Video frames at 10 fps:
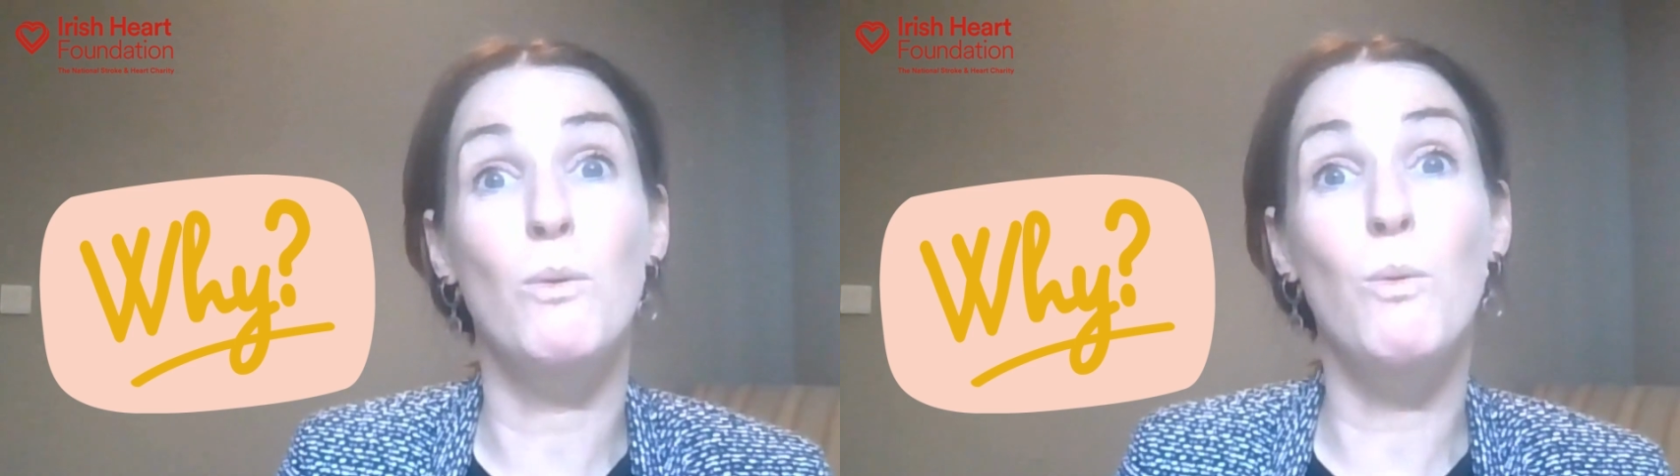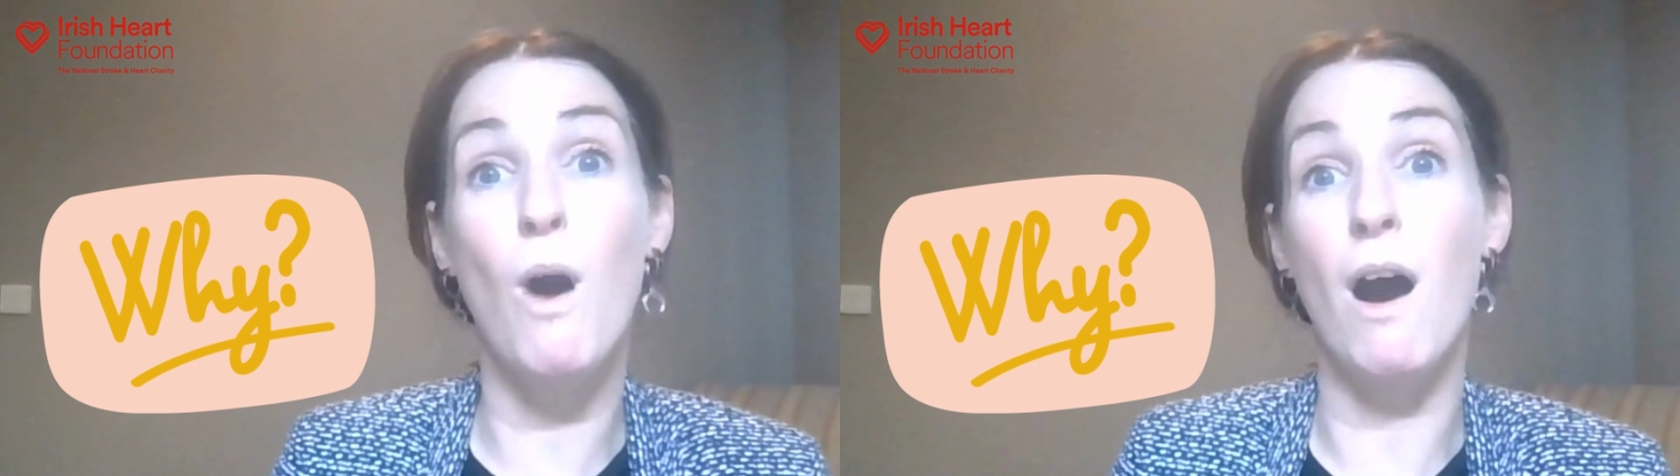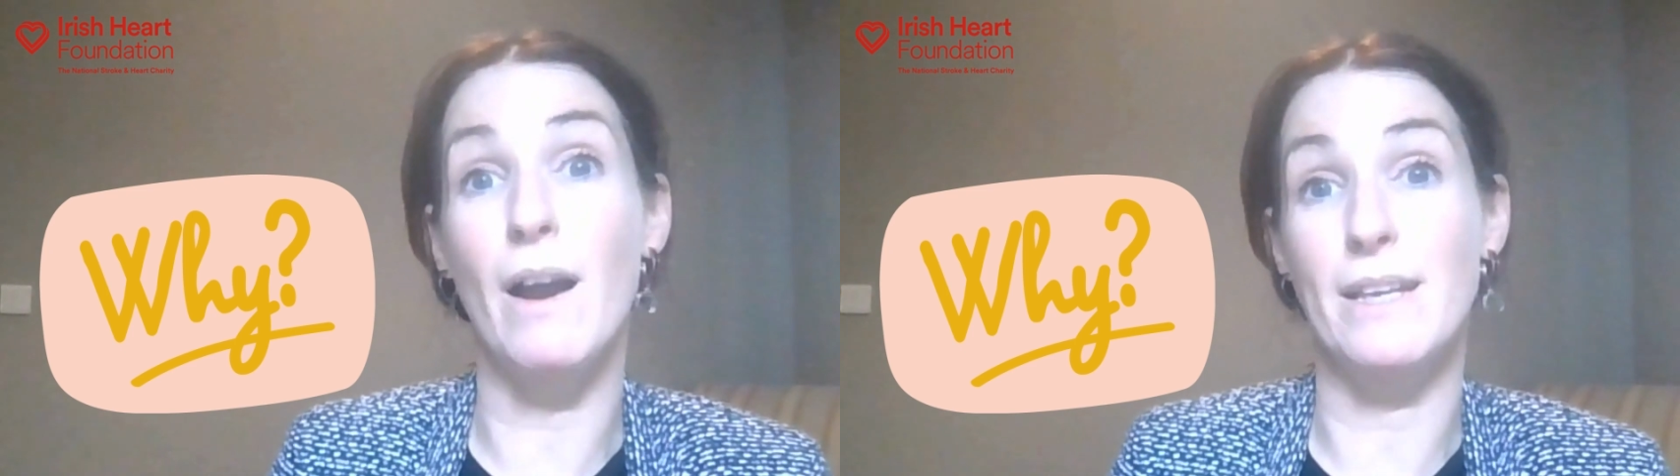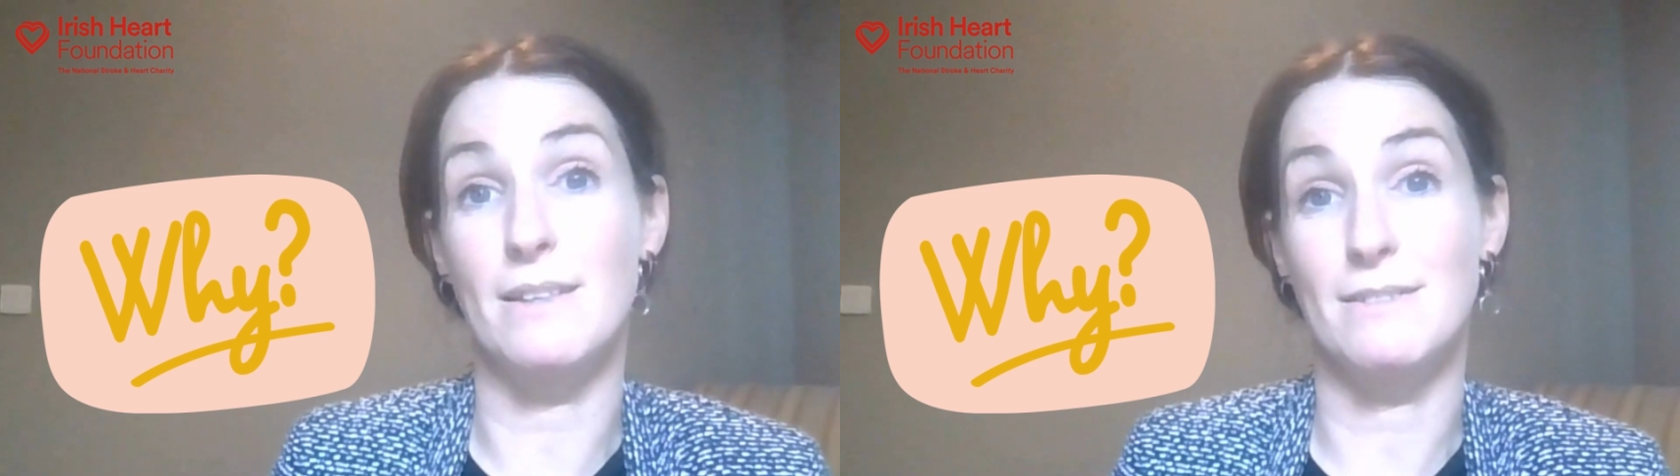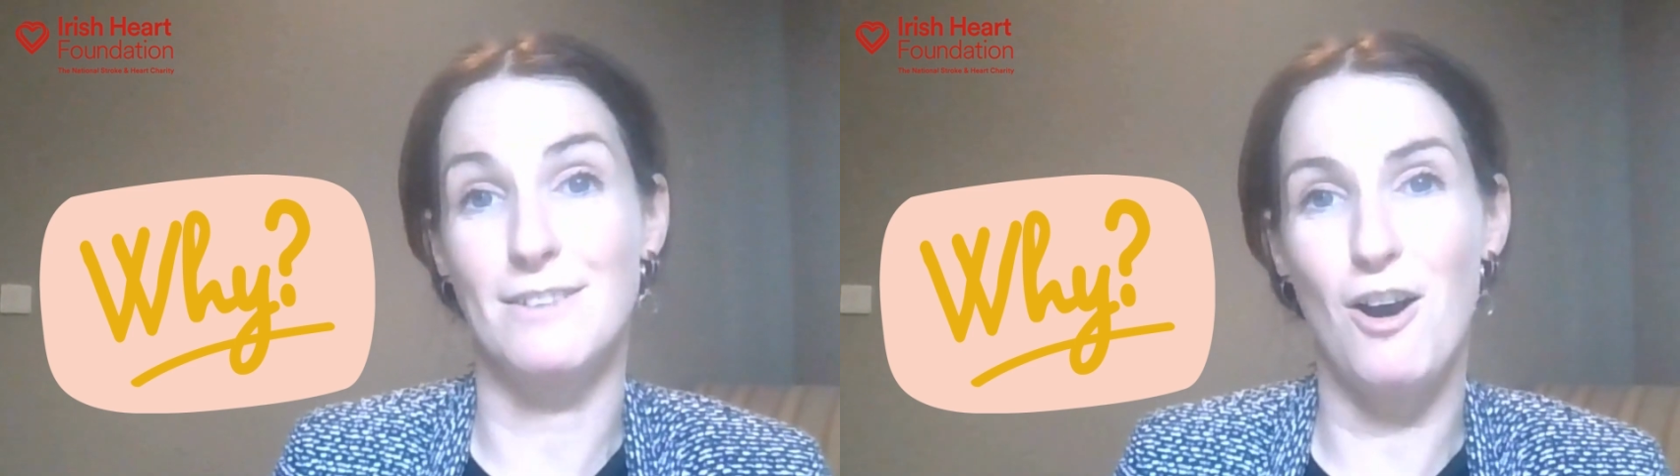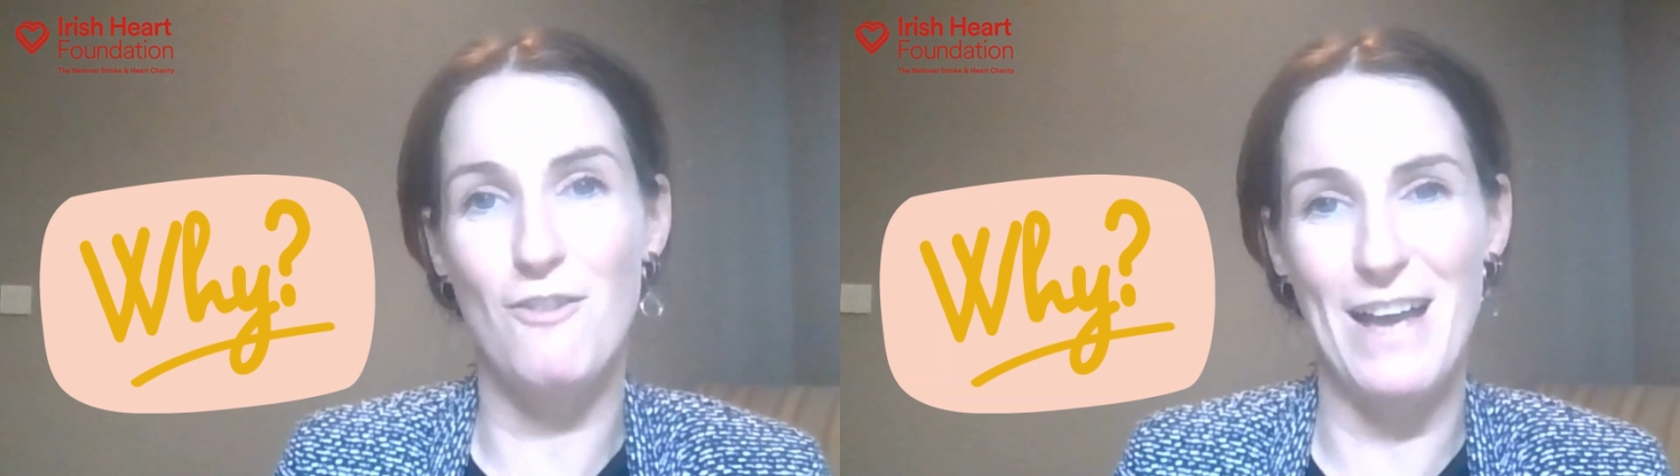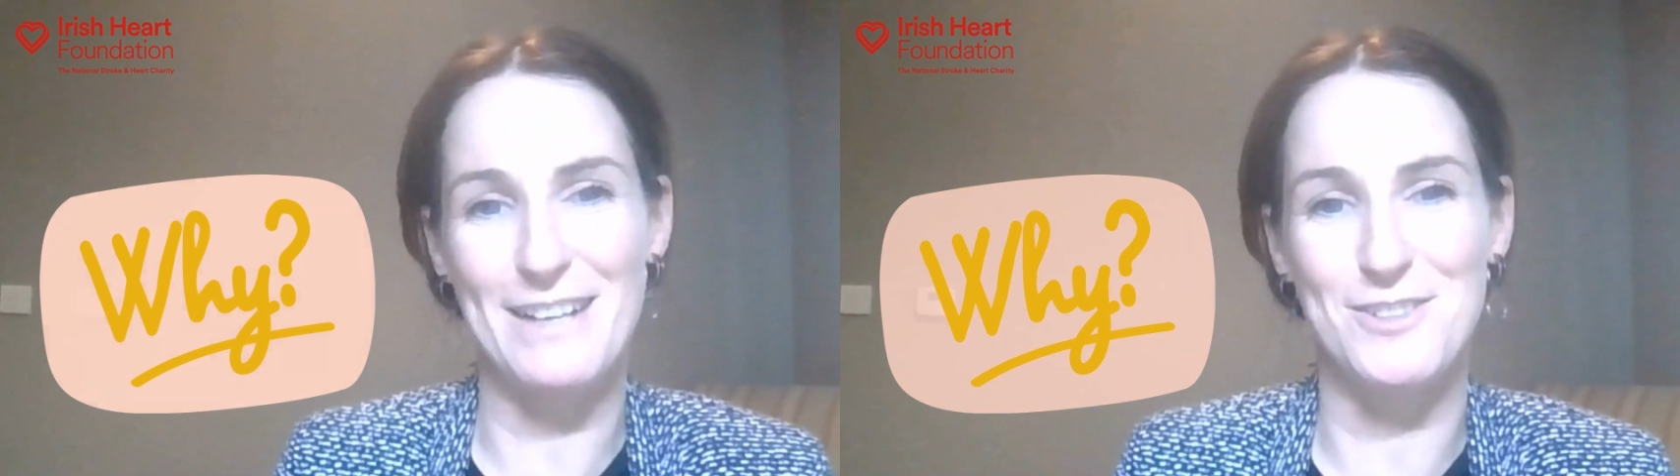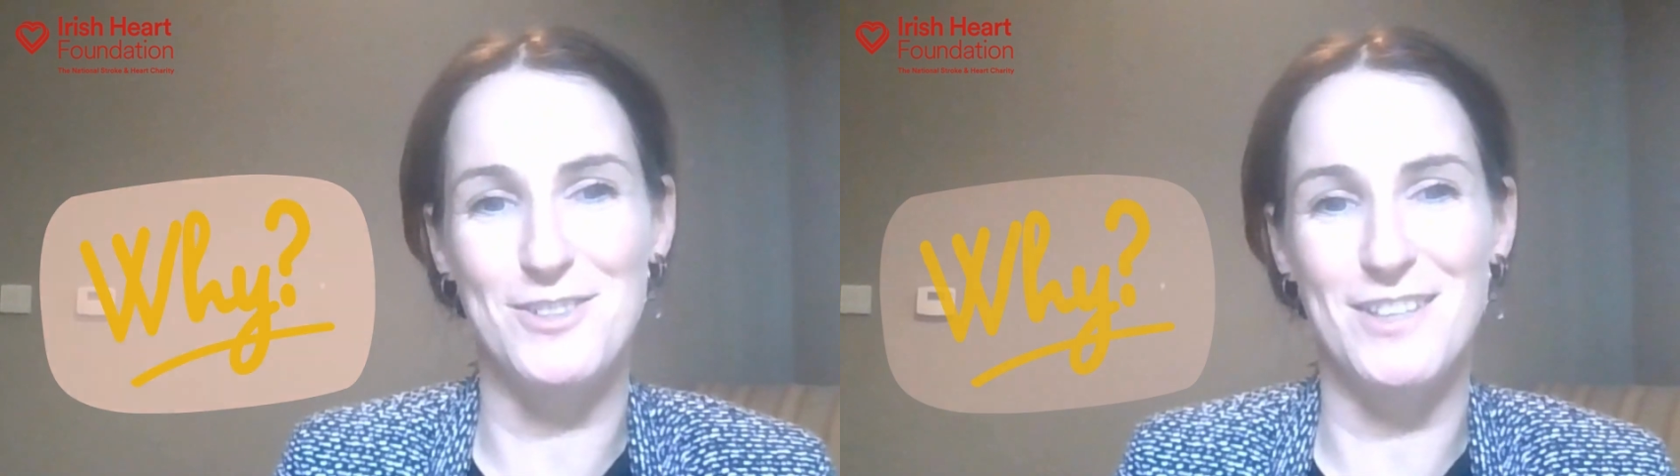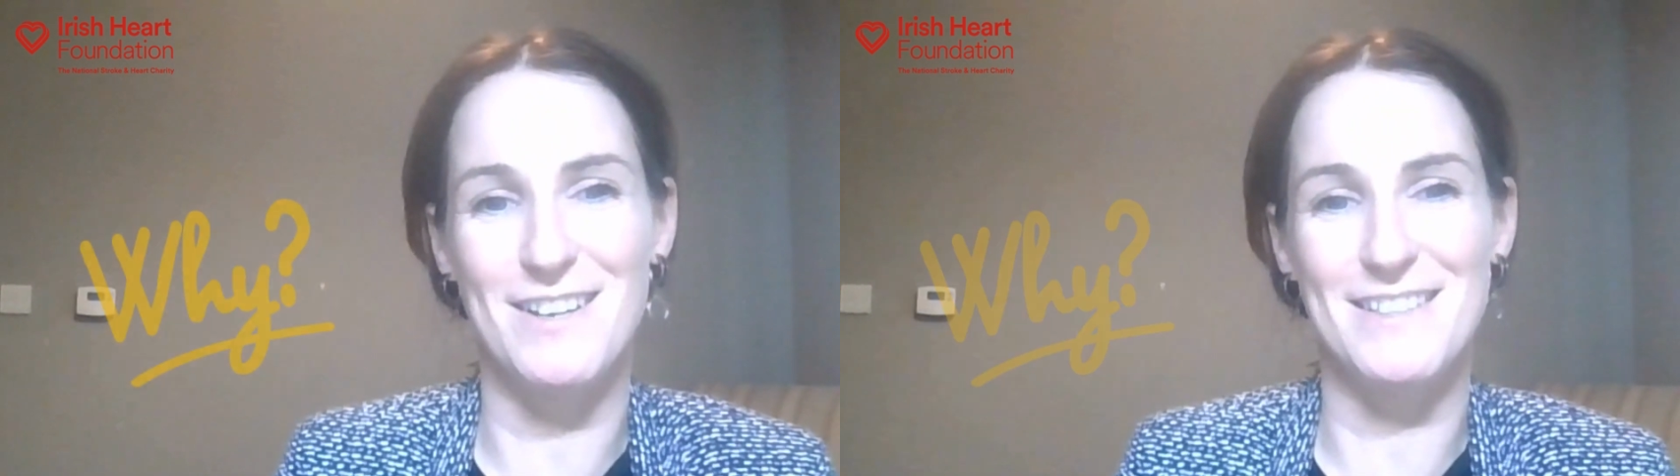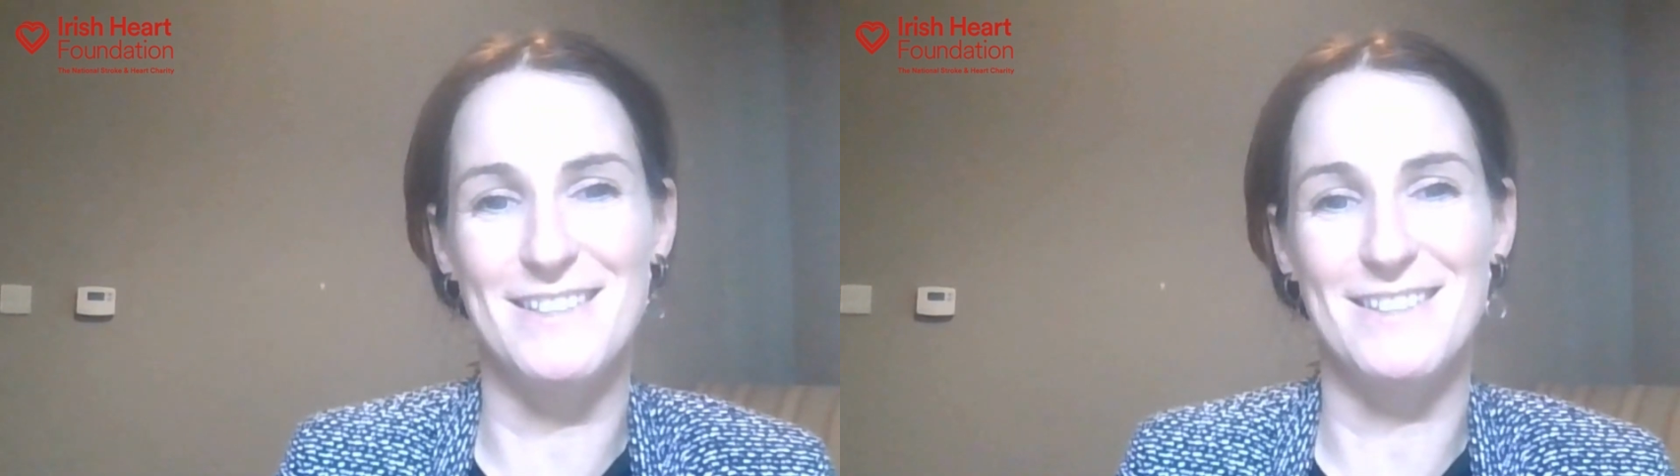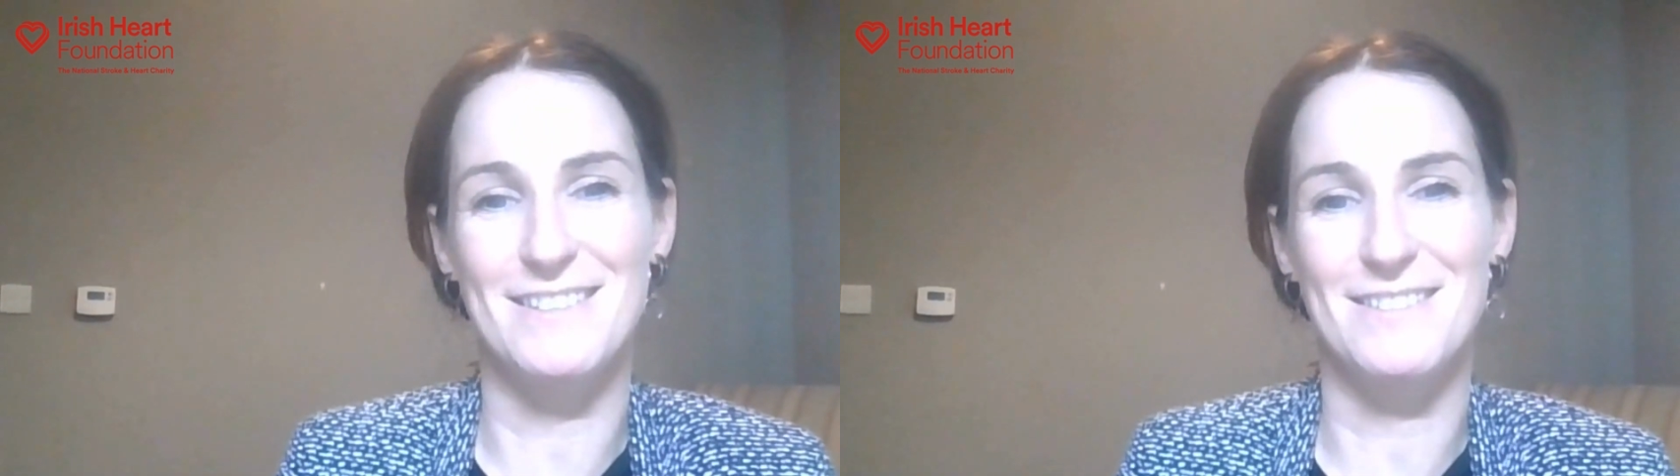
why of exercise.